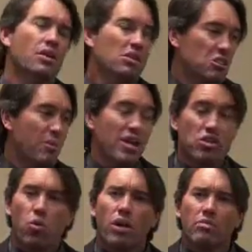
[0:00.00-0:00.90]
spend
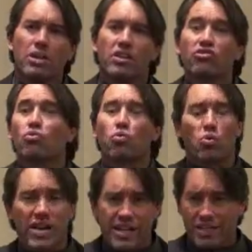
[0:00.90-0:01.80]
20 minutes
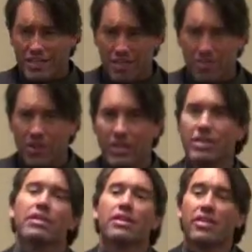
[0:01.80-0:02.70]
reading something
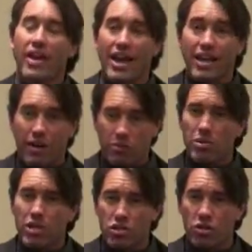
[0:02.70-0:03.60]
that
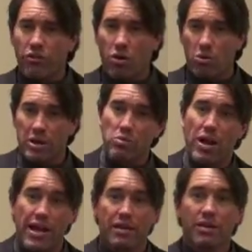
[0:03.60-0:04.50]
everybody should have already
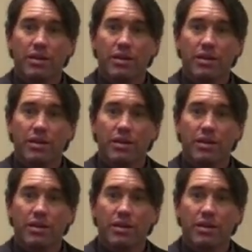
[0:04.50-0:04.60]
read.